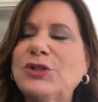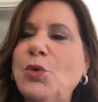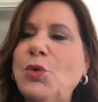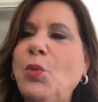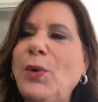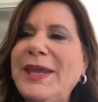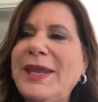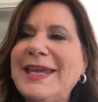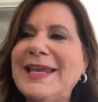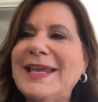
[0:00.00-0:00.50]
So
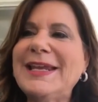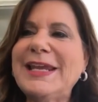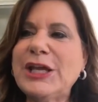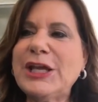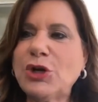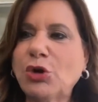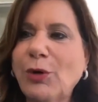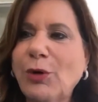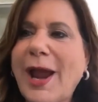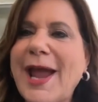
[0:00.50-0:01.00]
we can
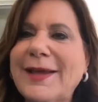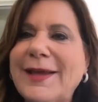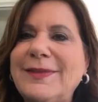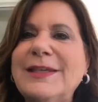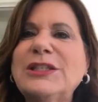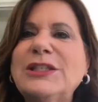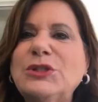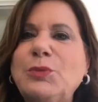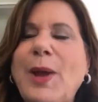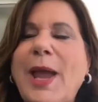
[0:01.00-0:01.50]
interact
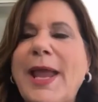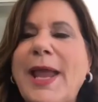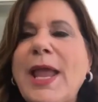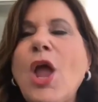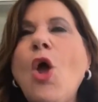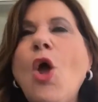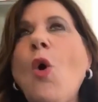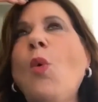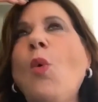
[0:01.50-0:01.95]
this way.